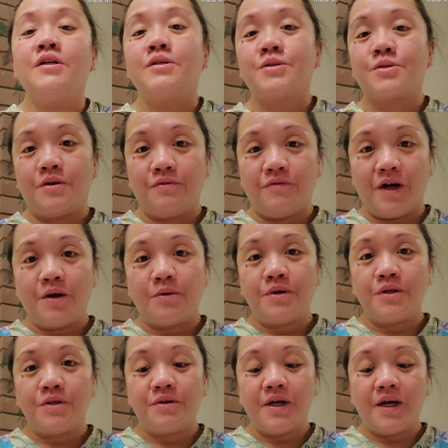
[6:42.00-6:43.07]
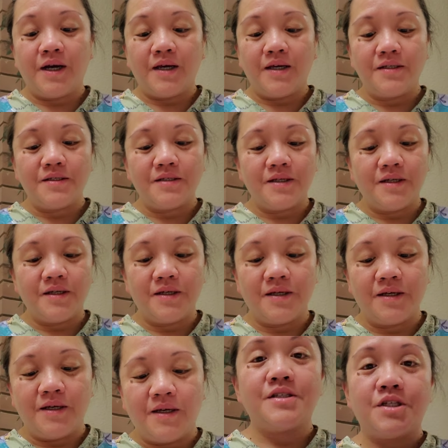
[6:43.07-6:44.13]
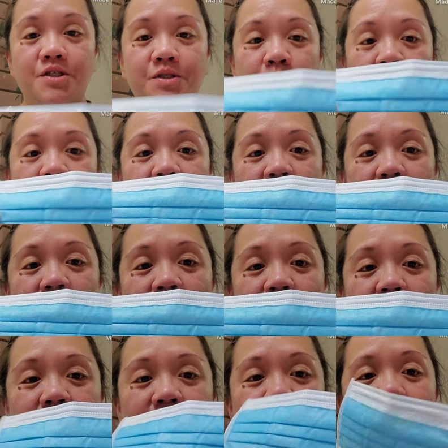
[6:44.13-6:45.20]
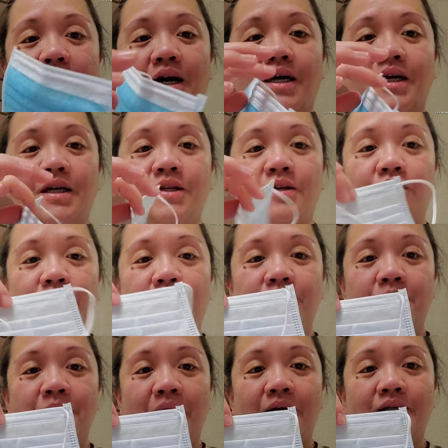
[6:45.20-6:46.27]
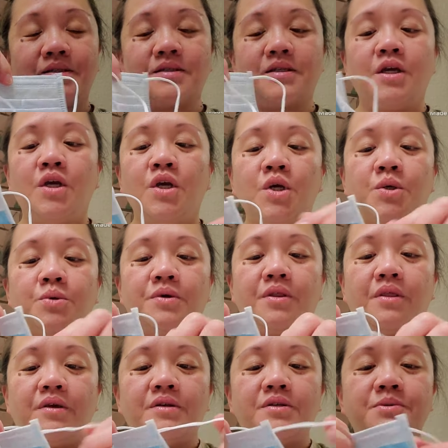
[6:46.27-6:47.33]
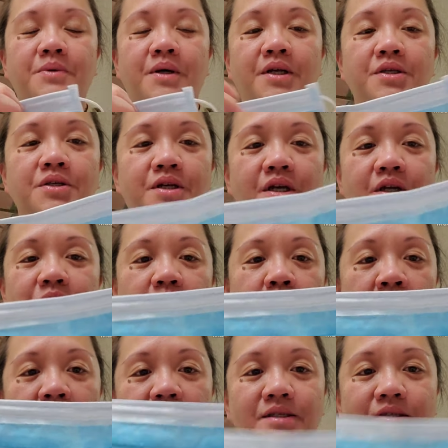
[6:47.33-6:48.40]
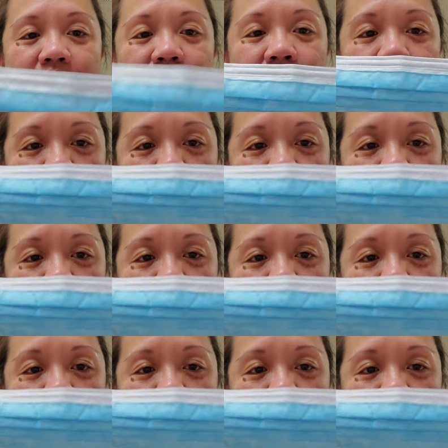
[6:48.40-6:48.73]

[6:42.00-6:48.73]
so if i were you guys just buy this kind of mask with this one you can replace it